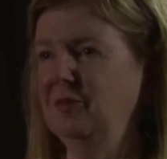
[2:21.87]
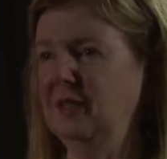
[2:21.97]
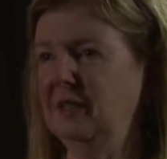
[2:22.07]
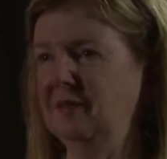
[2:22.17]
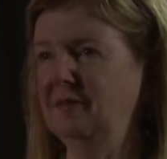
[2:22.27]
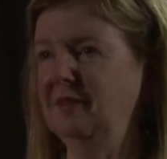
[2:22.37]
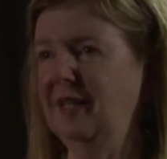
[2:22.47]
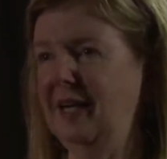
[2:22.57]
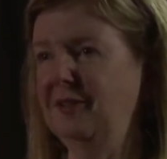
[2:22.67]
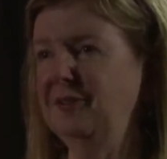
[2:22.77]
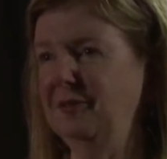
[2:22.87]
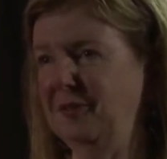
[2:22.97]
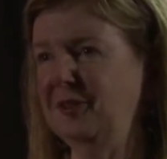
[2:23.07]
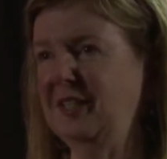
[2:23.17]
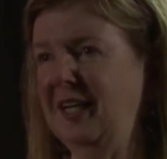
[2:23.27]
when Aldo
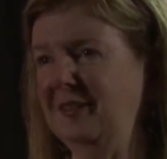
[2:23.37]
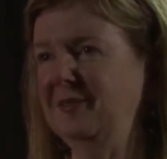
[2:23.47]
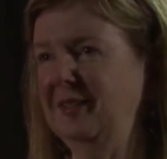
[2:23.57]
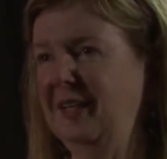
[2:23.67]
first came.